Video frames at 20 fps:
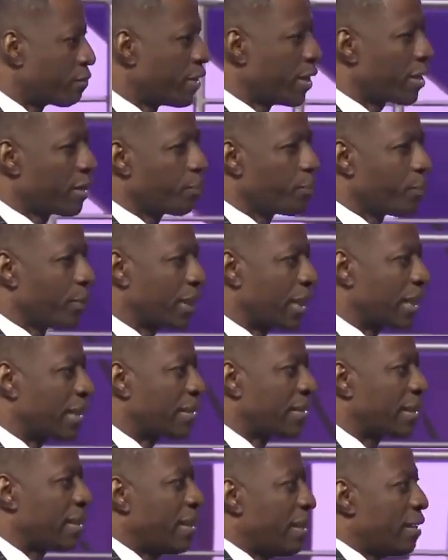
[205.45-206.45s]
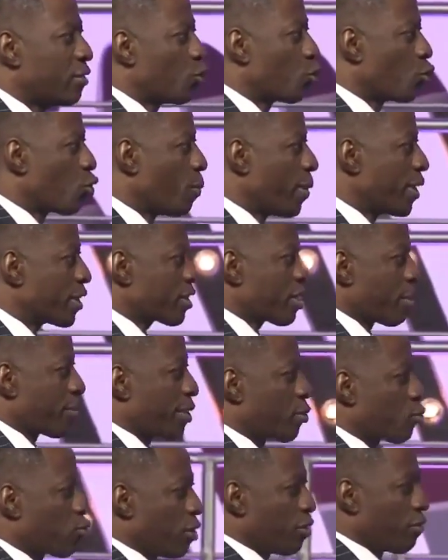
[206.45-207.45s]
This is very important. So
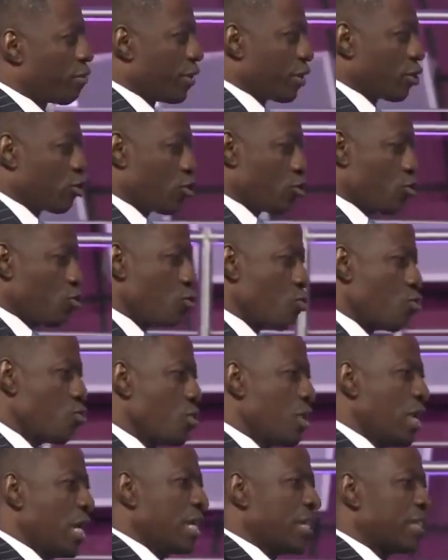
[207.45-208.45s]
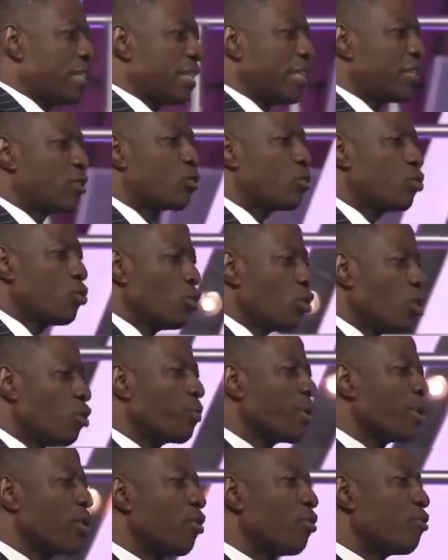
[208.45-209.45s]
Romans chapter 12 verse 2 says,
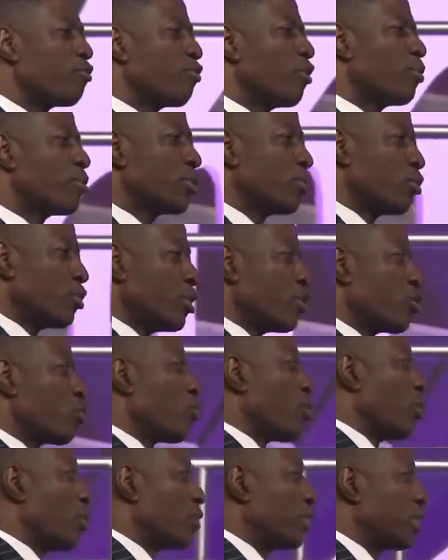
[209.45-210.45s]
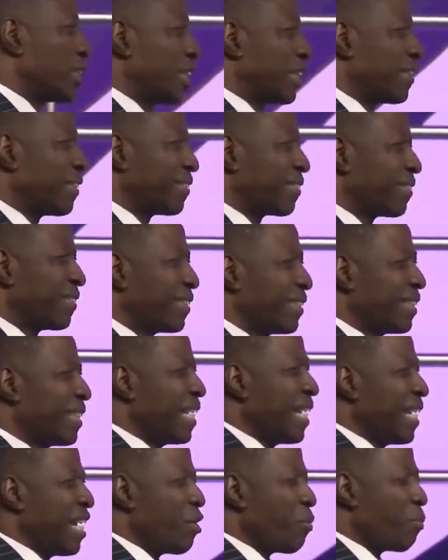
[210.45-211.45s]
do not be conformed to this world,
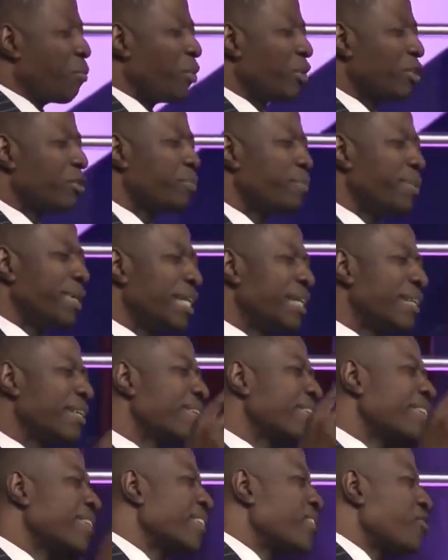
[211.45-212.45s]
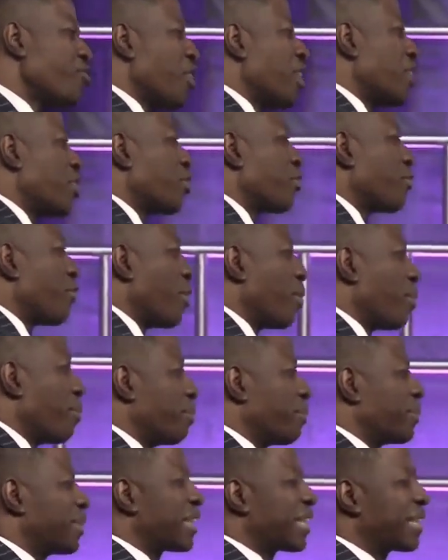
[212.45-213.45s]
but be
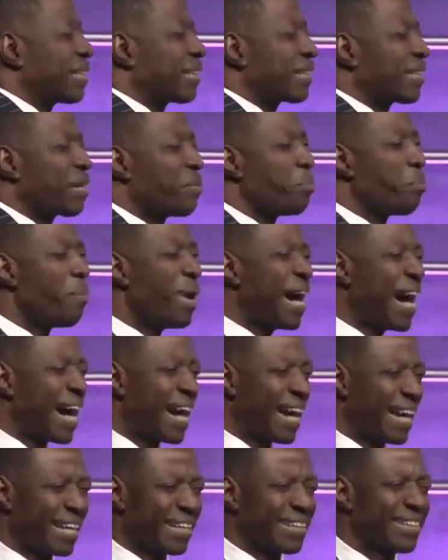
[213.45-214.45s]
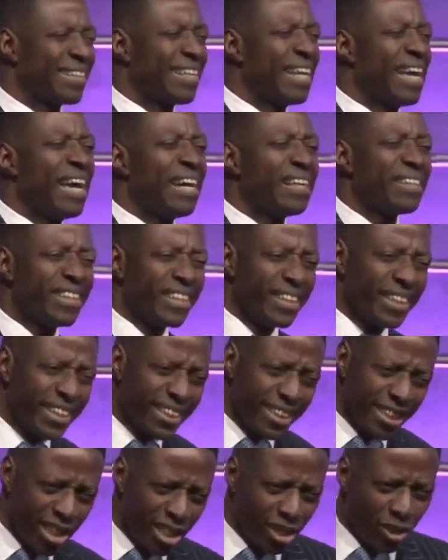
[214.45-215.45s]
transformed by
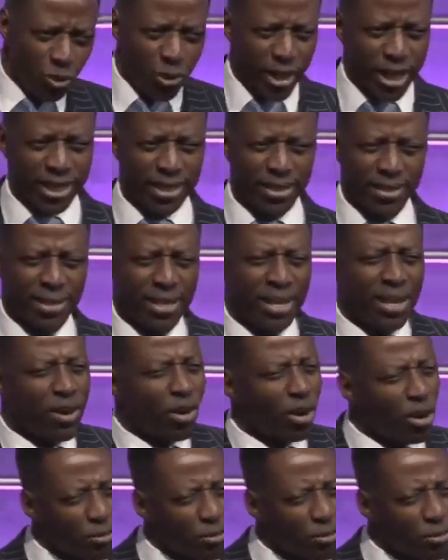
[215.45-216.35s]
the renewing